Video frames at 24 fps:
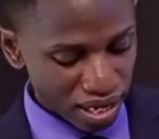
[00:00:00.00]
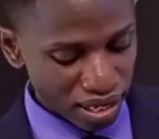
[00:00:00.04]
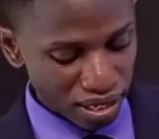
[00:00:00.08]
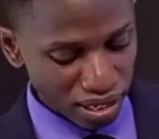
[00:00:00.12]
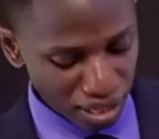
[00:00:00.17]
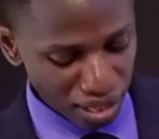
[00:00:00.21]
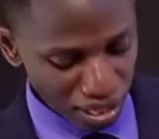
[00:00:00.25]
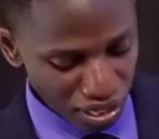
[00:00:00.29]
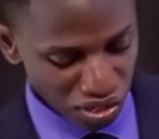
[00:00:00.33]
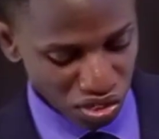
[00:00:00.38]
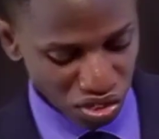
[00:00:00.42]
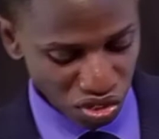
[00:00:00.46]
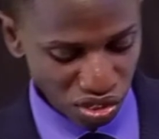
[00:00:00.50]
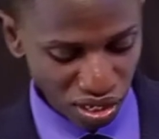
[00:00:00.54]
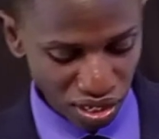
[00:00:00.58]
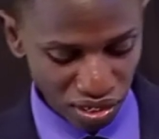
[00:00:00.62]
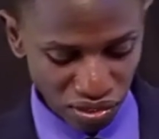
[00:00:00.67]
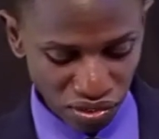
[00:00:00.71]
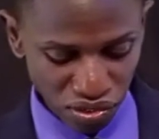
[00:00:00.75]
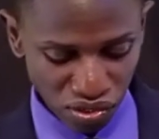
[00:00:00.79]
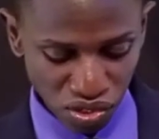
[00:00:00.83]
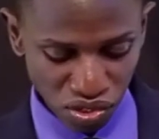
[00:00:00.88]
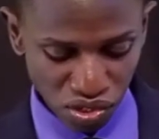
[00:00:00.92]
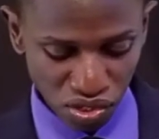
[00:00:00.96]

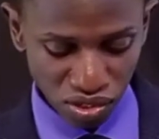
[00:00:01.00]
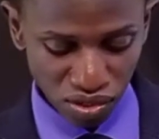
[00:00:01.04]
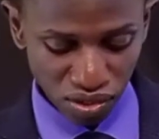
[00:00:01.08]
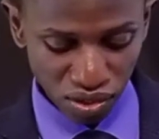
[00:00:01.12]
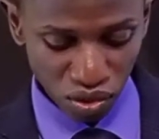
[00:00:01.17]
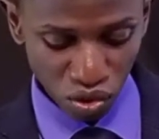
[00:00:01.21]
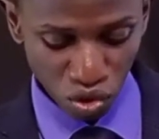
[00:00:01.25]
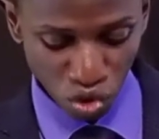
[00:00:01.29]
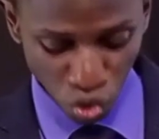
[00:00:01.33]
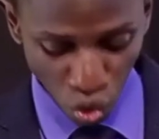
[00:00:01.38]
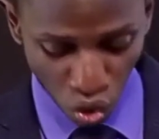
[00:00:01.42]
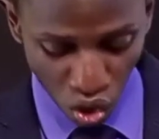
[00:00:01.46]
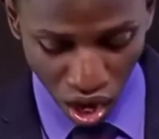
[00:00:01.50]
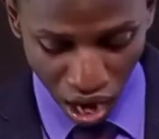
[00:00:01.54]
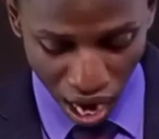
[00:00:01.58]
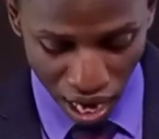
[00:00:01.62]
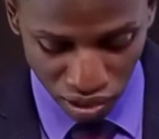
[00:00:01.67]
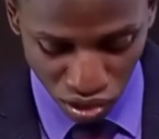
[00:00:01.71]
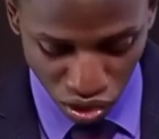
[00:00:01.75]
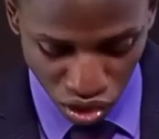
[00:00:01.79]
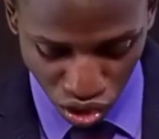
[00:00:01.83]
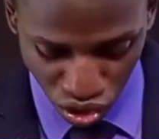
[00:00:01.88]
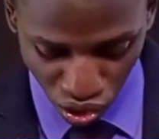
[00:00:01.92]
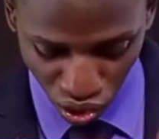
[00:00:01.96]
listens to
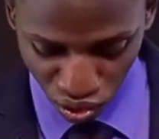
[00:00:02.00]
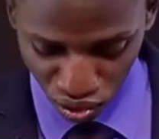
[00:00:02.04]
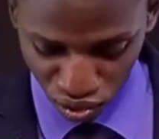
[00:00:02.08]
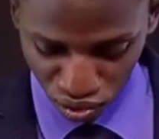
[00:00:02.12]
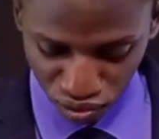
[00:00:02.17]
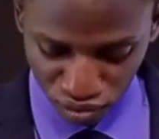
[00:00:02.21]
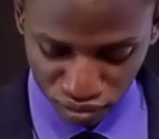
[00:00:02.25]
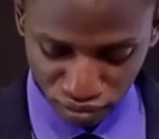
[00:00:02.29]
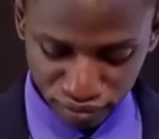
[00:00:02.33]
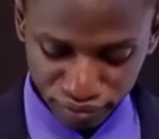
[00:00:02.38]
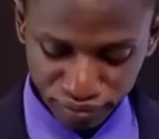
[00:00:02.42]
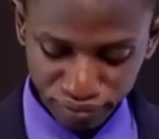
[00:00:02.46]
counsel.